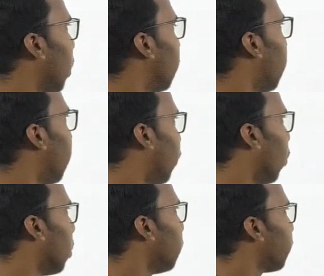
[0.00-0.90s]
to a public
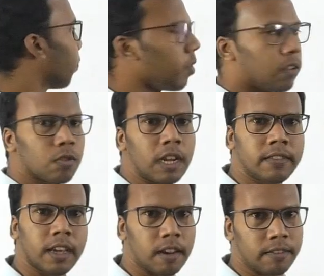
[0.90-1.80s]
forum. So
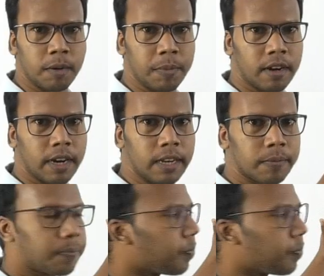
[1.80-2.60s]
that's a correct statement, right?